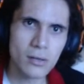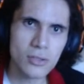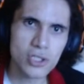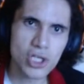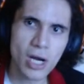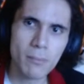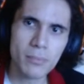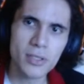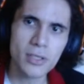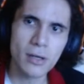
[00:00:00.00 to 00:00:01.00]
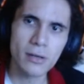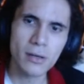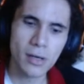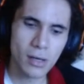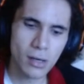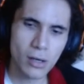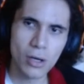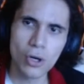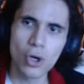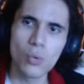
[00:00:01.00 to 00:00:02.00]
champion
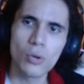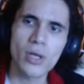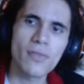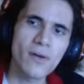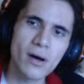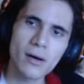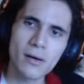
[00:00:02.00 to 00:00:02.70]
will get that.